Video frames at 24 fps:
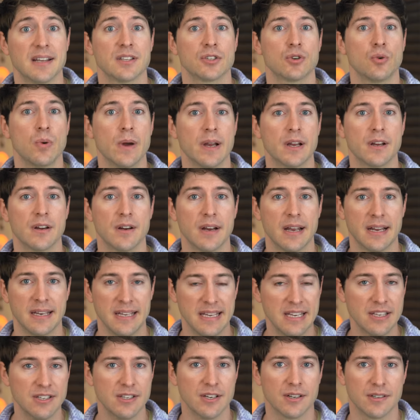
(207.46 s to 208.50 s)
it's quicker and
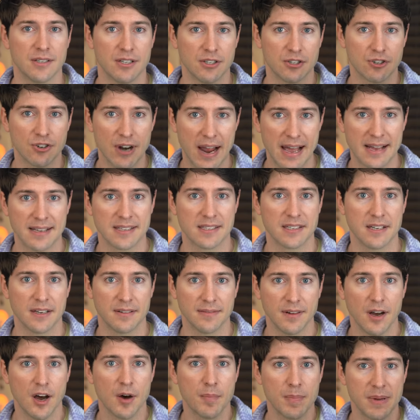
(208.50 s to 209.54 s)
easier to drag stuff
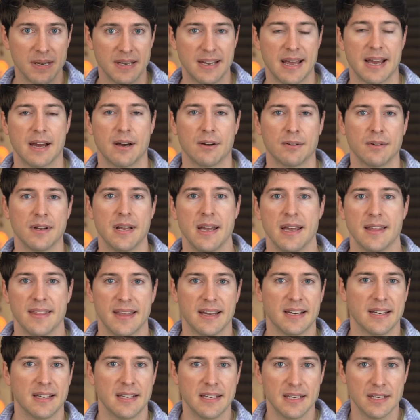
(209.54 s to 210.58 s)
up and down
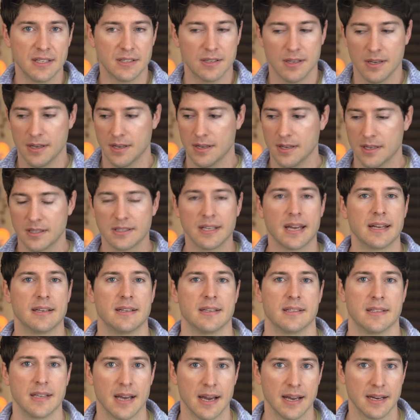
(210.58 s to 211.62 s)
than it is side to
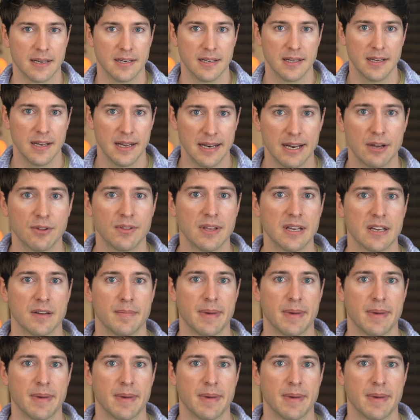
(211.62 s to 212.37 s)
side. Now think